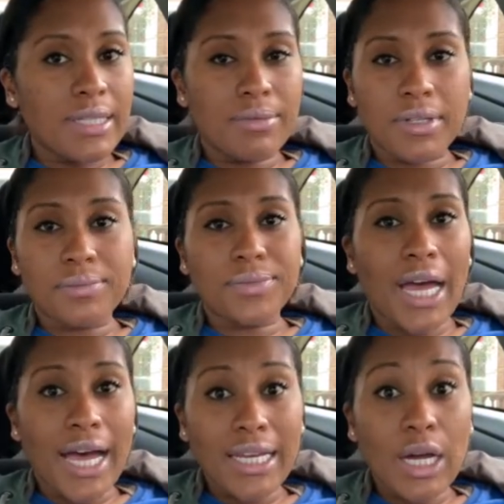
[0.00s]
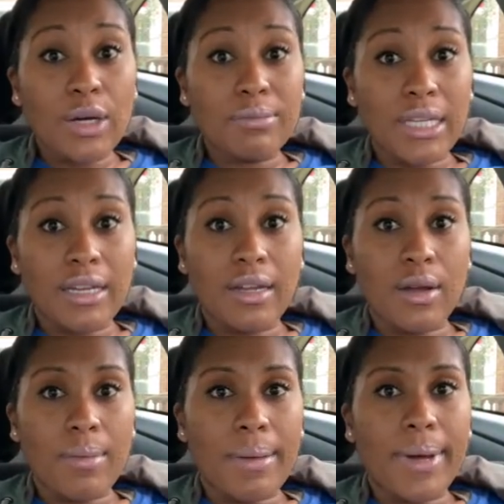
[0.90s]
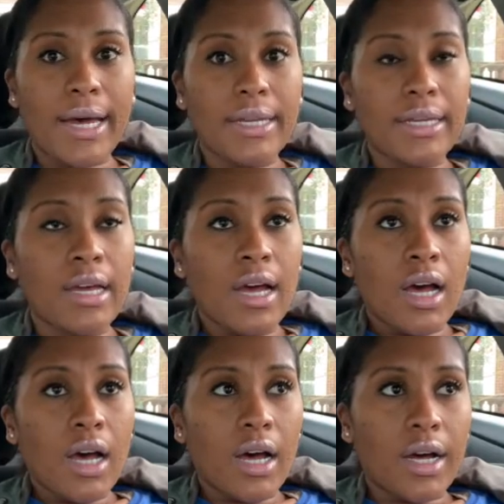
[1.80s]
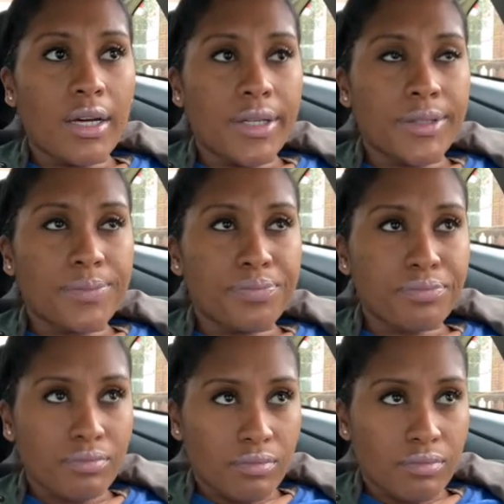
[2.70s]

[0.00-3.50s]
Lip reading: But I know me and I know my body. I